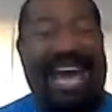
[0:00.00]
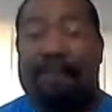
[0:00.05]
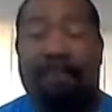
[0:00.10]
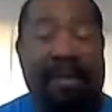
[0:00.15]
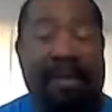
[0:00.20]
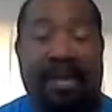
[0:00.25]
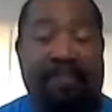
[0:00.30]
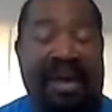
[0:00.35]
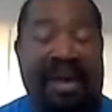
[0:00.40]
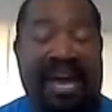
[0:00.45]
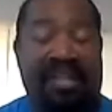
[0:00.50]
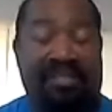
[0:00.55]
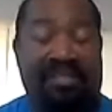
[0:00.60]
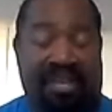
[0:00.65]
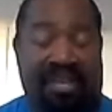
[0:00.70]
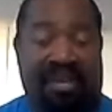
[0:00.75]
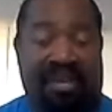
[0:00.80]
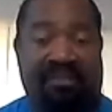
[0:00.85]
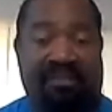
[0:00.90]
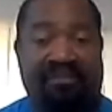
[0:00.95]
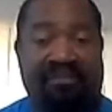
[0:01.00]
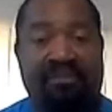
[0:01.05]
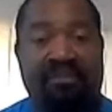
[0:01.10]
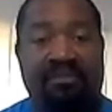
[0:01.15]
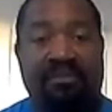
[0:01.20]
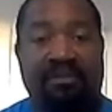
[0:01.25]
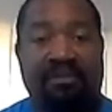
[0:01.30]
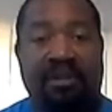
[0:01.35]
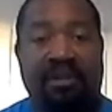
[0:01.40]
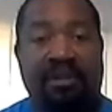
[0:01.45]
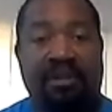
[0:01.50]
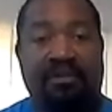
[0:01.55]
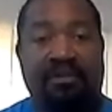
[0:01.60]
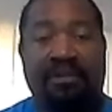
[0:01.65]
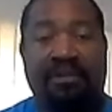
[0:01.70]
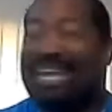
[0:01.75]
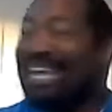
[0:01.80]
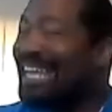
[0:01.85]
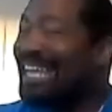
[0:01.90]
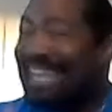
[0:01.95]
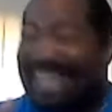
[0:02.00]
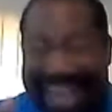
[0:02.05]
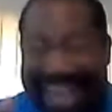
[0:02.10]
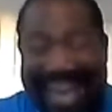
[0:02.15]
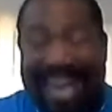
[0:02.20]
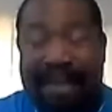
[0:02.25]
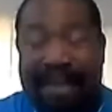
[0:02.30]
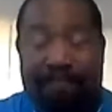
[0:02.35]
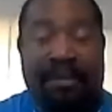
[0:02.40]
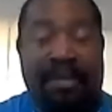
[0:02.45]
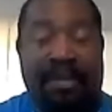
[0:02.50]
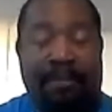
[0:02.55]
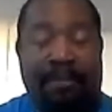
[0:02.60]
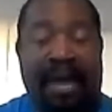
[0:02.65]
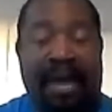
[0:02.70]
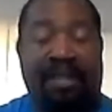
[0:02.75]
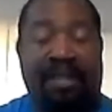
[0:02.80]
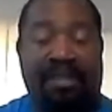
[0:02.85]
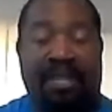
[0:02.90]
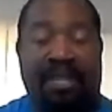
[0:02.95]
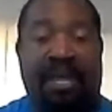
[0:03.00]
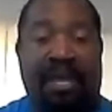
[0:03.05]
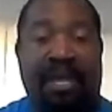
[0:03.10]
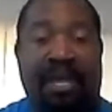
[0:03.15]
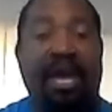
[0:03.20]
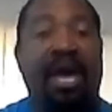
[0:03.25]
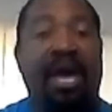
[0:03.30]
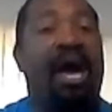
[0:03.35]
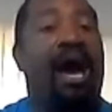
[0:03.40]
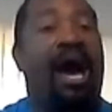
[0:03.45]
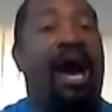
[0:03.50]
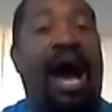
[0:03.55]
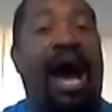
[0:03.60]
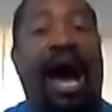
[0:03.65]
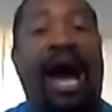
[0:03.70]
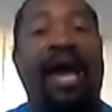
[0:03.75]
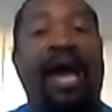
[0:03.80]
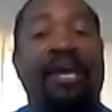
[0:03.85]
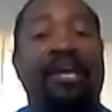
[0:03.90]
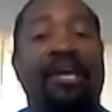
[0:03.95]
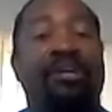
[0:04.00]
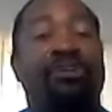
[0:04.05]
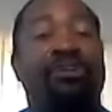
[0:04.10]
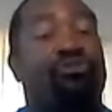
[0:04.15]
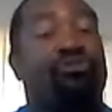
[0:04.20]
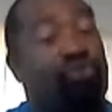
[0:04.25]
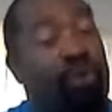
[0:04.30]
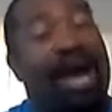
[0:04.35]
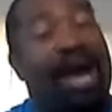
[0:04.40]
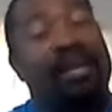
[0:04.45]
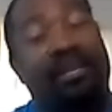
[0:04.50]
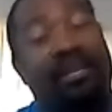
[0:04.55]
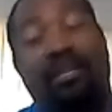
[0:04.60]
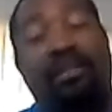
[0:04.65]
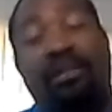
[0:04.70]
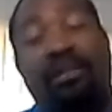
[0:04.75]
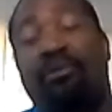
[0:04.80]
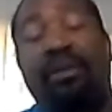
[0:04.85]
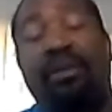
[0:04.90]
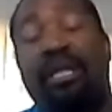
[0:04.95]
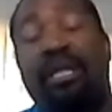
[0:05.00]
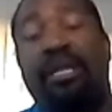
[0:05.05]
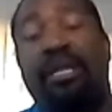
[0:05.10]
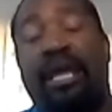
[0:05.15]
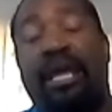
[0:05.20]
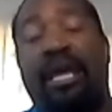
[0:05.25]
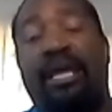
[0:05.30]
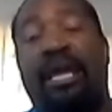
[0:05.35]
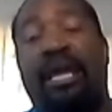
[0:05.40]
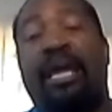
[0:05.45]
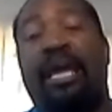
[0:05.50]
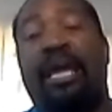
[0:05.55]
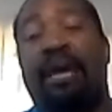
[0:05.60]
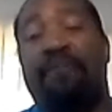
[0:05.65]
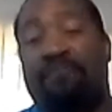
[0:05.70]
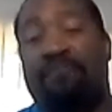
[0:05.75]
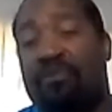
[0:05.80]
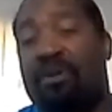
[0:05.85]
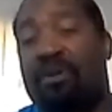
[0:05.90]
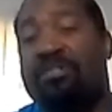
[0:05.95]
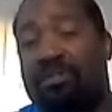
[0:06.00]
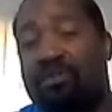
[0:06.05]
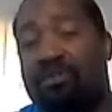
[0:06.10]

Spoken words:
Can't be a bad thing. It can't be a bad thing. I tried to learn it and I got